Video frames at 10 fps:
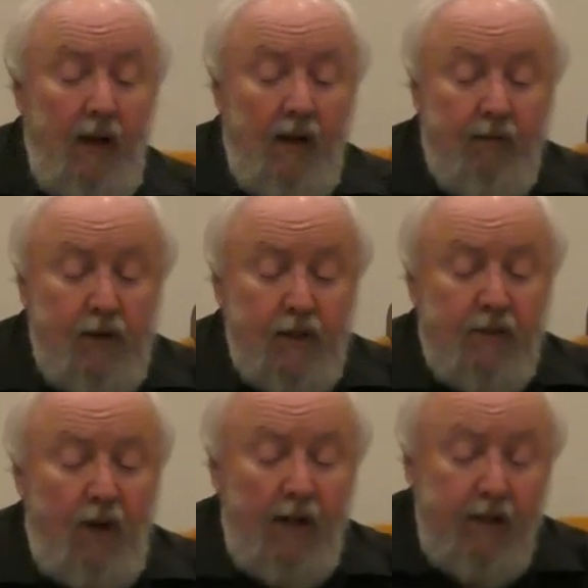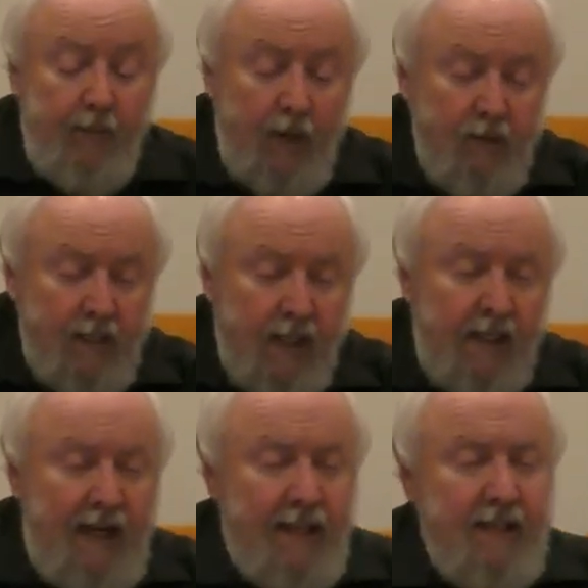First of all, there is the
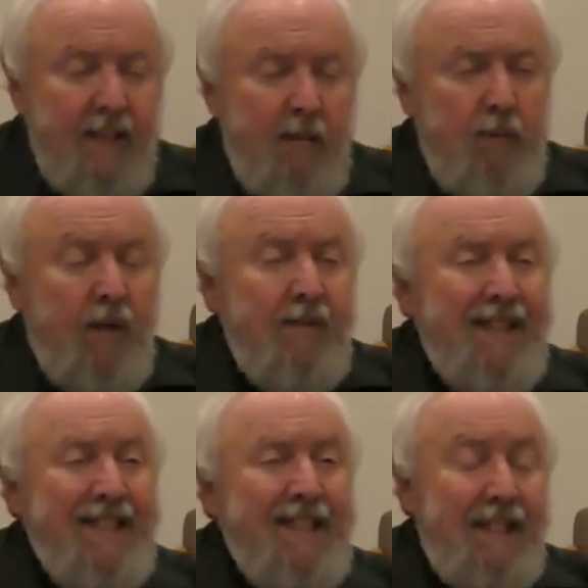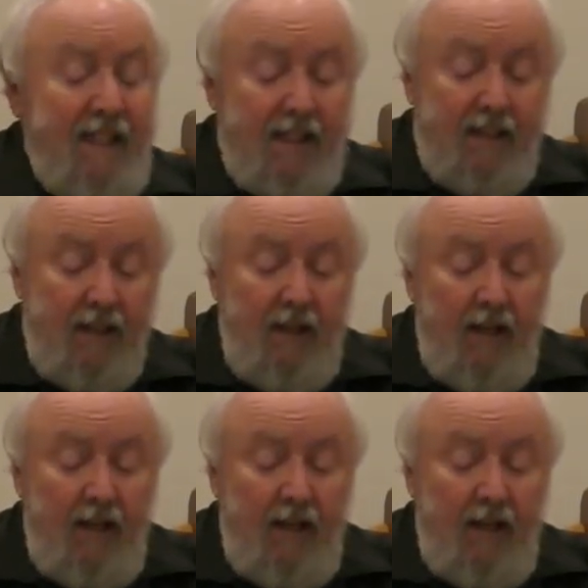concept of the seed.